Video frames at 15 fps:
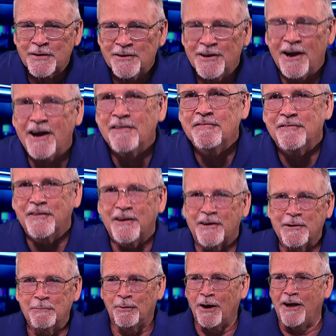Not
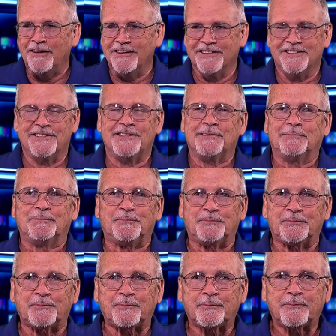very polished,
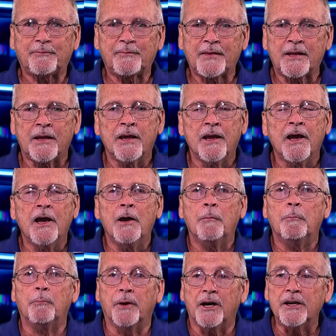
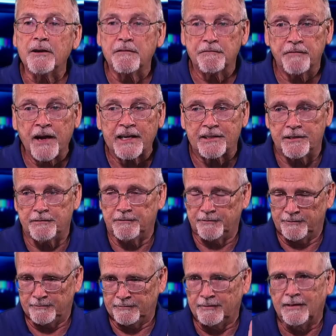but effective.
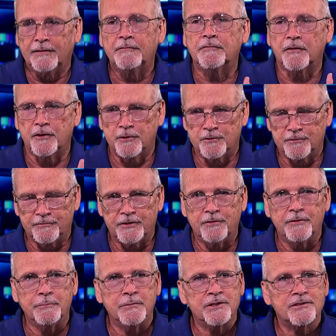For those of
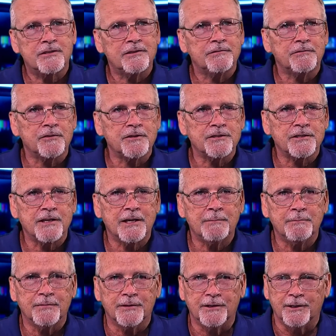you that missed it the first
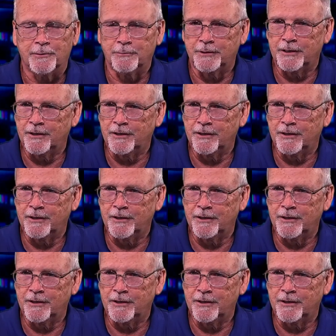time, here we